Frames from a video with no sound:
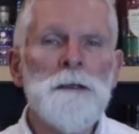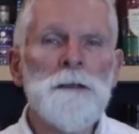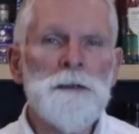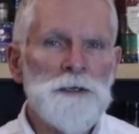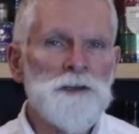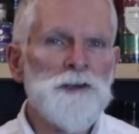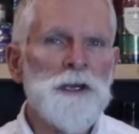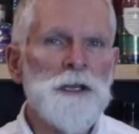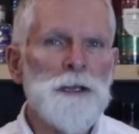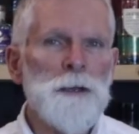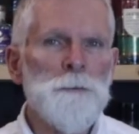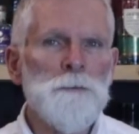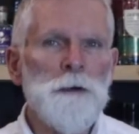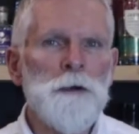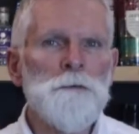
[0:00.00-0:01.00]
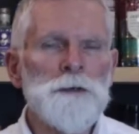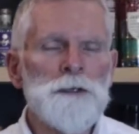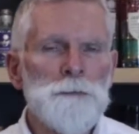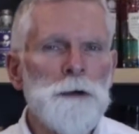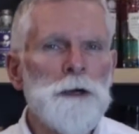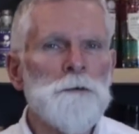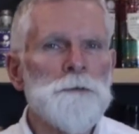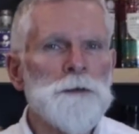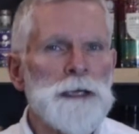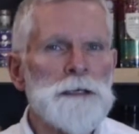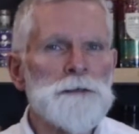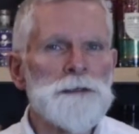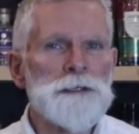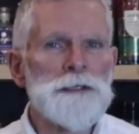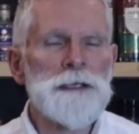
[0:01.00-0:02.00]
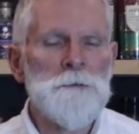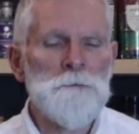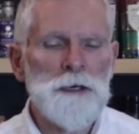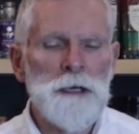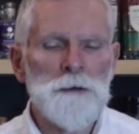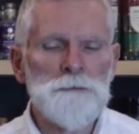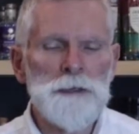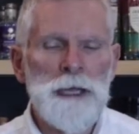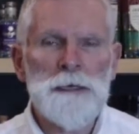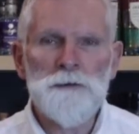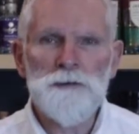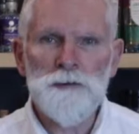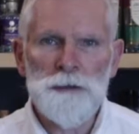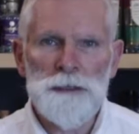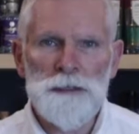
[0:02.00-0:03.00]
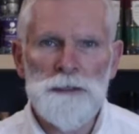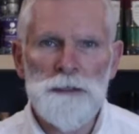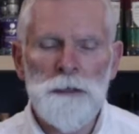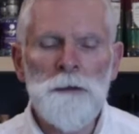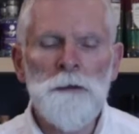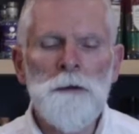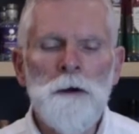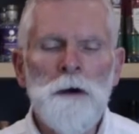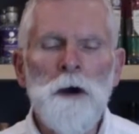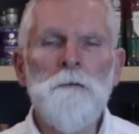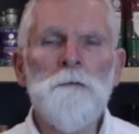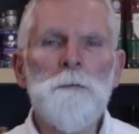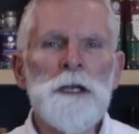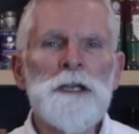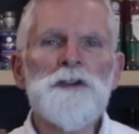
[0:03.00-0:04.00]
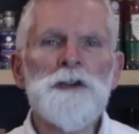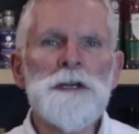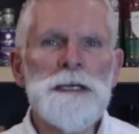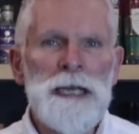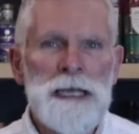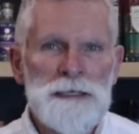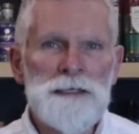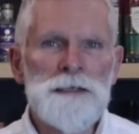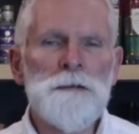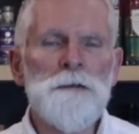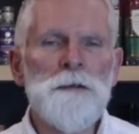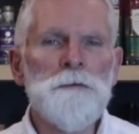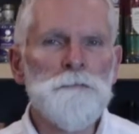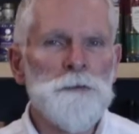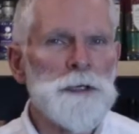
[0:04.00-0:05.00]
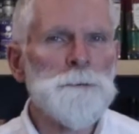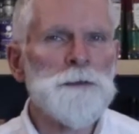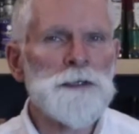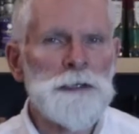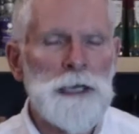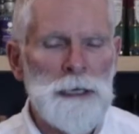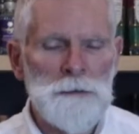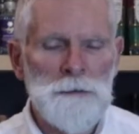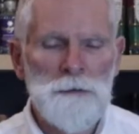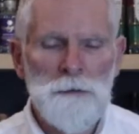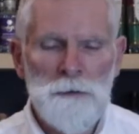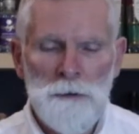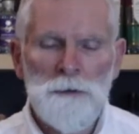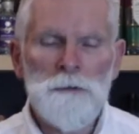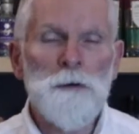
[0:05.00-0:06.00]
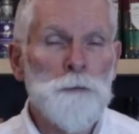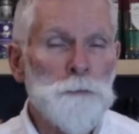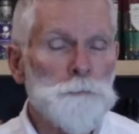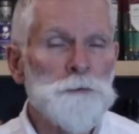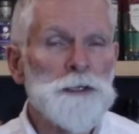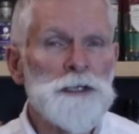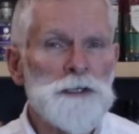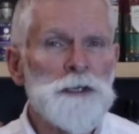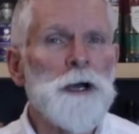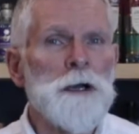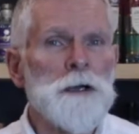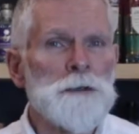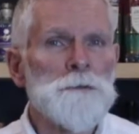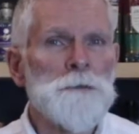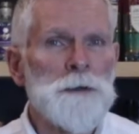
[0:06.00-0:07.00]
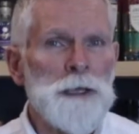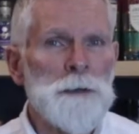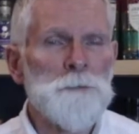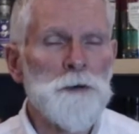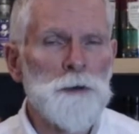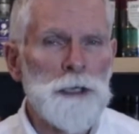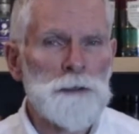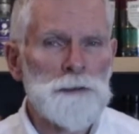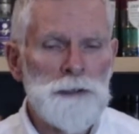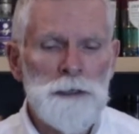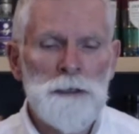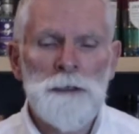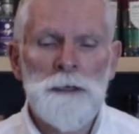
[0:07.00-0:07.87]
This year there were over 12,700 entries, of which less than 3% got 3 stars for their products.